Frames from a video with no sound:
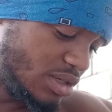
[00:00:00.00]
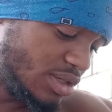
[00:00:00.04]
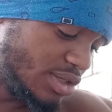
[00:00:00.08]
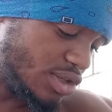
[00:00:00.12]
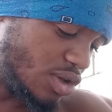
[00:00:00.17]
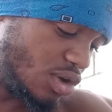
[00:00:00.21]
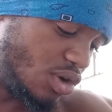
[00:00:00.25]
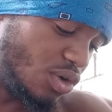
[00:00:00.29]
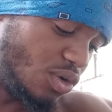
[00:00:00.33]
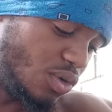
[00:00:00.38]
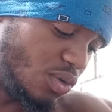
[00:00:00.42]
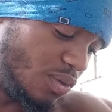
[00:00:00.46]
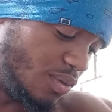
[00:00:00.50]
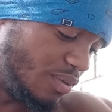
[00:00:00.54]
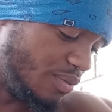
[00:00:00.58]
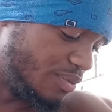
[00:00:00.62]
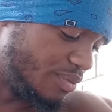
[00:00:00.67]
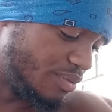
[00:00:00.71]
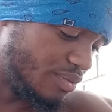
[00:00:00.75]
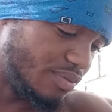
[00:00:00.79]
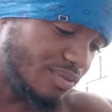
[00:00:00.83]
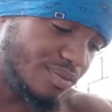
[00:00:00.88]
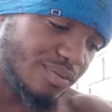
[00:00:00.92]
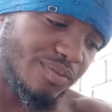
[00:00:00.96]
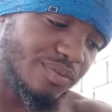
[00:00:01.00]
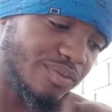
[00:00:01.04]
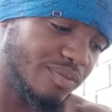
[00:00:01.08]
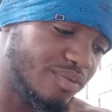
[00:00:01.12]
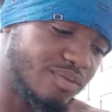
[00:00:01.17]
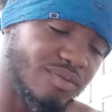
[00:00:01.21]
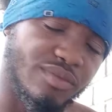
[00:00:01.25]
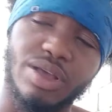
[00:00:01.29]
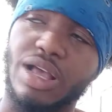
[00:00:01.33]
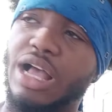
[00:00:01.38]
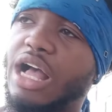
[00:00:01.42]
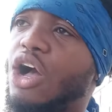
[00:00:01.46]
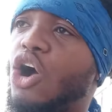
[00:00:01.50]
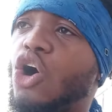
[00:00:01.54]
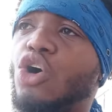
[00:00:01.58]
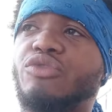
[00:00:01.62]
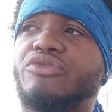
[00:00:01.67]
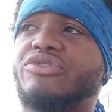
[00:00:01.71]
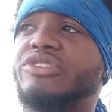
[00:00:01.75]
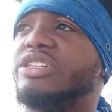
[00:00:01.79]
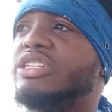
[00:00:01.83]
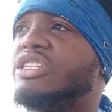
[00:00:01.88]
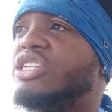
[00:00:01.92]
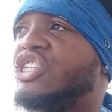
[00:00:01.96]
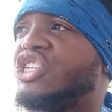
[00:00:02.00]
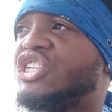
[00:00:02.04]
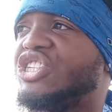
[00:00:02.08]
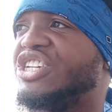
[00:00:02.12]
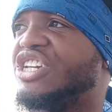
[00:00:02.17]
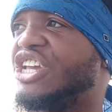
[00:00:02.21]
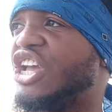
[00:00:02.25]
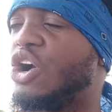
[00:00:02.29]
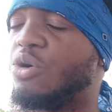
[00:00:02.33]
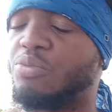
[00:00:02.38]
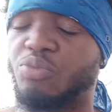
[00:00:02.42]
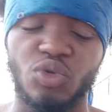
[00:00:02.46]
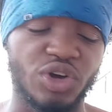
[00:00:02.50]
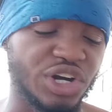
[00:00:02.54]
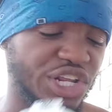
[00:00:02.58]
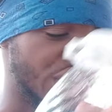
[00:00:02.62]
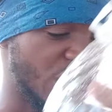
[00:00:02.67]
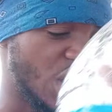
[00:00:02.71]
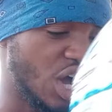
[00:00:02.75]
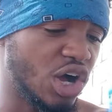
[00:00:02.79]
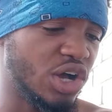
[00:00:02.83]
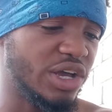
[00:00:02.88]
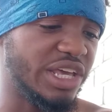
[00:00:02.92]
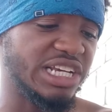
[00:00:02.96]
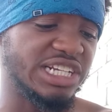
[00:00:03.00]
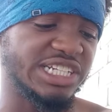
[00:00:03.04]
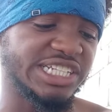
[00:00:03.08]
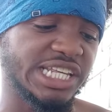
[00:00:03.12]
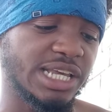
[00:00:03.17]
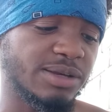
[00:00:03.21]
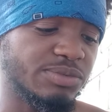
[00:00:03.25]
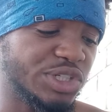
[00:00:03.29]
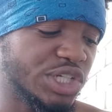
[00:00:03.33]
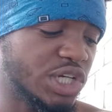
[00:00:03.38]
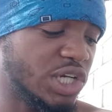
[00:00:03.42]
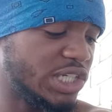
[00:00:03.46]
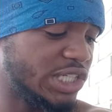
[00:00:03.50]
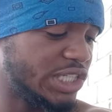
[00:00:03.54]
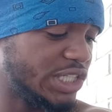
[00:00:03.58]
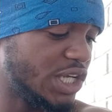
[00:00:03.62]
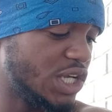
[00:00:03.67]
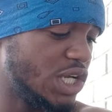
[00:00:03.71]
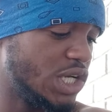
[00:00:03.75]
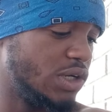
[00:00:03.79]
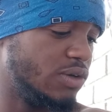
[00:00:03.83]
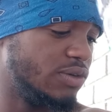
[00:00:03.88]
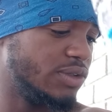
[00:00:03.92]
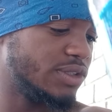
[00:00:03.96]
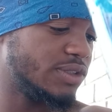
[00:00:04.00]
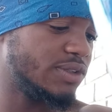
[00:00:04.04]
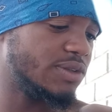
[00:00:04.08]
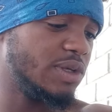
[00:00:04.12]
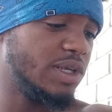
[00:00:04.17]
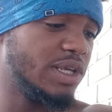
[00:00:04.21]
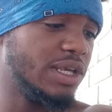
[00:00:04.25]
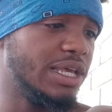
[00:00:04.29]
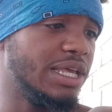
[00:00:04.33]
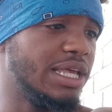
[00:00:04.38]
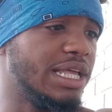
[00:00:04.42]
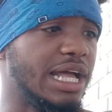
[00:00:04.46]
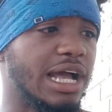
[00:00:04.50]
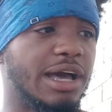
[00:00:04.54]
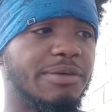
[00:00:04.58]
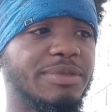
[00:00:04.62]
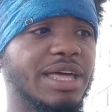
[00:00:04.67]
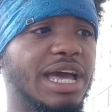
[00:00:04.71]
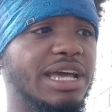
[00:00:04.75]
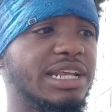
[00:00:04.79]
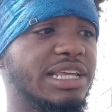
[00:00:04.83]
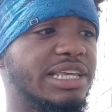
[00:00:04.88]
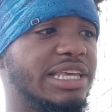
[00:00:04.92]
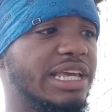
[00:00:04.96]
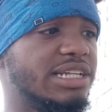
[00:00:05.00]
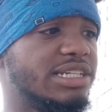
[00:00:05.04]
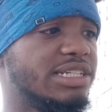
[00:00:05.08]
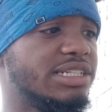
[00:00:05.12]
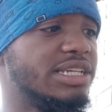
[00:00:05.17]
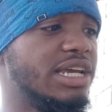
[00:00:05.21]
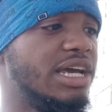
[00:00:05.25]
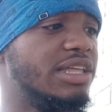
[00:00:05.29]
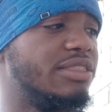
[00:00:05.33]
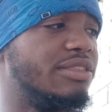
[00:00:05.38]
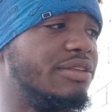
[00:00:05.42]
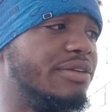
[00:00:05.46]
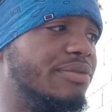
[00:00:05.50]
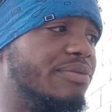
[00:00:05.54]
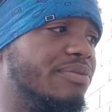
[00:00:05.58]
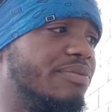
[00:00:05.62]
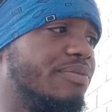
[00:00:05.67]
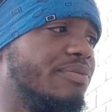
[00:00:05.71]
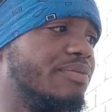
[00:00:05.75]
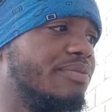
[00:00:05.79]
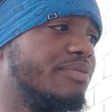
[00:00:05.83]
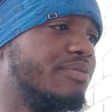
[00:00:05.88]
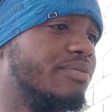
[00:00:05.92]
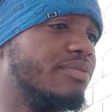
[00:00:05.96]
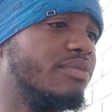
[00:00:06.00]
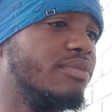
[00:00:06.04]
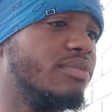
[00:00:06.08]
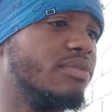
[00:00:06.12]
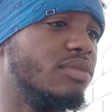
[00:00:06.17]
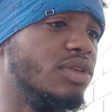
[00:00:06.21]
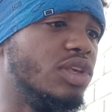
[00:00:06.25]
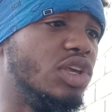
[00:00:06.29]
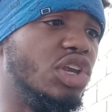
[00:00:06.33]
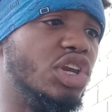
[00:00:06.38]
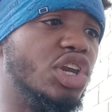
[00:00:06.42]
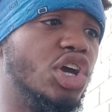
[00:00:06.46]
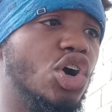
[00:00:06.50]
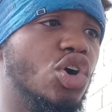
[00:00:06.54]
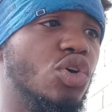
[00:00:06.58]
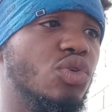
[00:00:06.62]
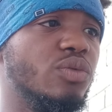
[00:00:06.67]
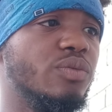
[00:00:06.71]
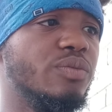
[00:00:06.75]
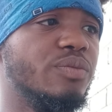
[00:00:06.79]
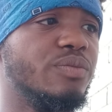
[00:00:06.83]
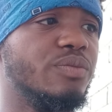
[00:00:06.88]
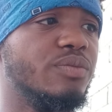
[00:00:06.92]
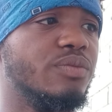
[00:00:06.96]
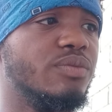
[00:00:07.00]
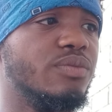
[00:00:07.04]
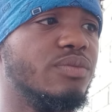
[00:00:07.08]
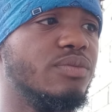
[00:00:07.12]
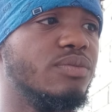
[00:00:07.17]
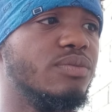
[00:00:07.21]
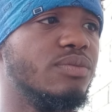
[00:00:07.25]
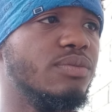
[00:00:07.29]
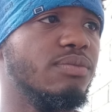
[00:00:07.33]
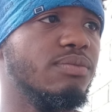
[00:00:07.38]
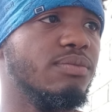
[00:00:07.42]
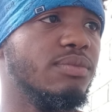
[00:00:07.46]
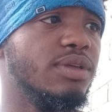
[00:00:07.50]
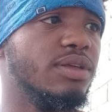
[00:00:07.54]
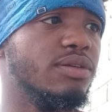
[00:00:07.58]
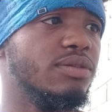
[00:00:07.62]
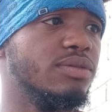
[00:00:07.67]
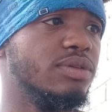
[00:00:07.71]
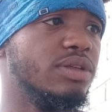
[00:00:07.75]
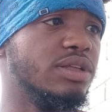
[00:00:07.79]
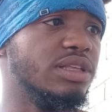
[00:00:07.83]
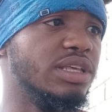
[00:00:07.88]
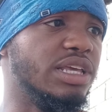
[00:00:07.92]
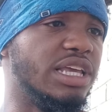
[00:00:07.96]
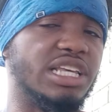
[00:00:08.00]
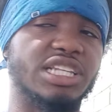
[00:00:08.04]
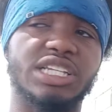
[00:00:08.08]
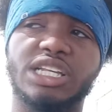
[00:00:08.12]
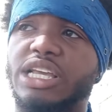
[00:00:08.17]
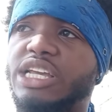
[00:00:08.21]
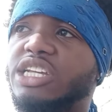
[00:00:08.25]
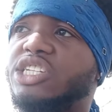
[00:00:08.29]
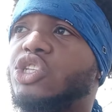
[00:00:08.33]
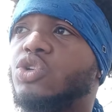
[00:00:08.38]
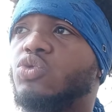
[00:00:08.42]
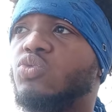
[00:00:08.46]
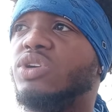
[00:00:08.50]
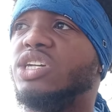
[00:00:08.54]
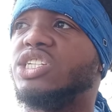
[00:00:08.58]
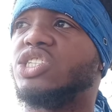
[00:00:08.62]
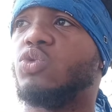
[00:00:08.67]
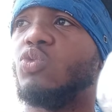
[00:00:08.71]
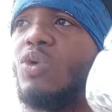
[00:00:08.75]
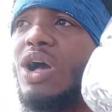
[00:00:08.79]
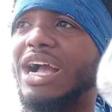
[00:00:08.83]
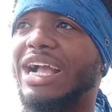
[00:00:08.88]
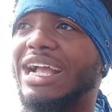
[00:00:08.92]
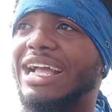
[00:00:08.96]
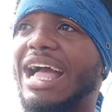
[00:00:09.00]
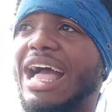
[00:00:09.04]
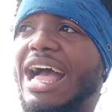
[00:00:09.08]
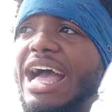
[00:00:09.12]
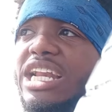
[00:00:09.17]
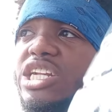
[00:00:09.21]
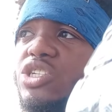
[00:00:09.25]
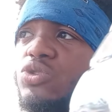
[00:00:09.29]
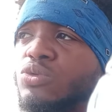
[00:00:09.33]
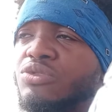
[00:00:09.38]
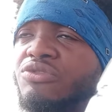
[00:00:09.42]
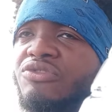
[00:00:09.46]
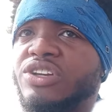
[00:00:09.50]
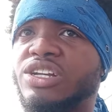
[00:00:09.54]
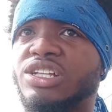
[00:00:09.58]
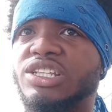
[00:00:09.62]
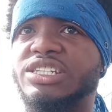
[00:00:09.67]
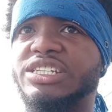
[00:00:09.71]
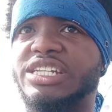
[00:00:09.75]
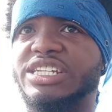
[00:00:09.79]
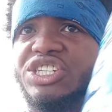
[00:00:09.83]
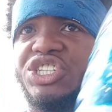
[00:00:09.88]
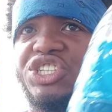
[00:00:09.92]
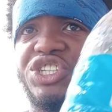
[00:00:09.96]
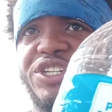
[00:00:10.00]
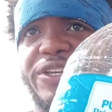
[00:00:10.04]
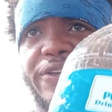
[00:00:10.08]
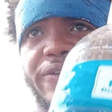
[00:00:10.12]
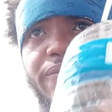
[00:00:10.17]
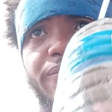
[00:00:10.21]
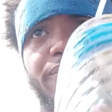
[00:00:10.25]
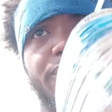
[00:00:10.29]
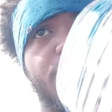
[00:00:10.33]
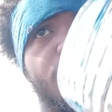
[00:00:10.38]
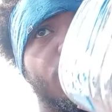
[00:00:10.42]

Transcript: So hopefully this shit help one of y'all accept yourselves. I'm not against nothing. You know? It's, it's a reason why God is revealing this shit.